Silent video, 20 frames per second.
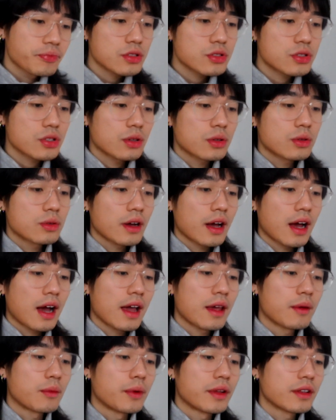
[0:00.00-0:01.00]
So
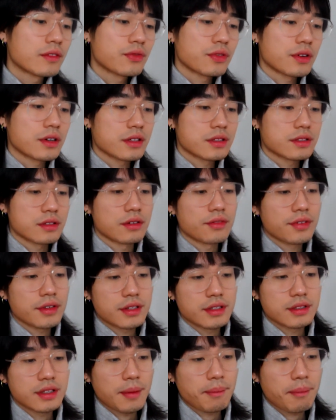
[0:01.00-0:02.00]
I went for the service
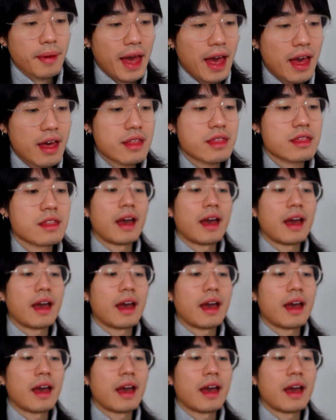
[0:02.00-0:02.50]
design path,